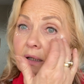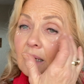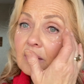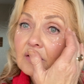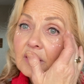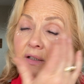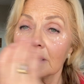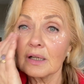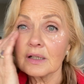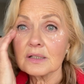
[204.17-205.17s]
around
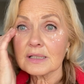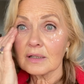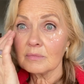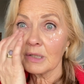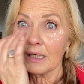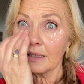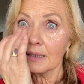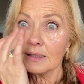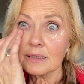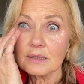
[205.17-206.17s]
the outside of my
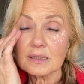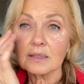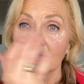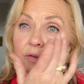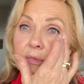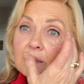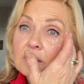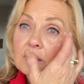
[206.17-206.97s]
eyes, just to give them a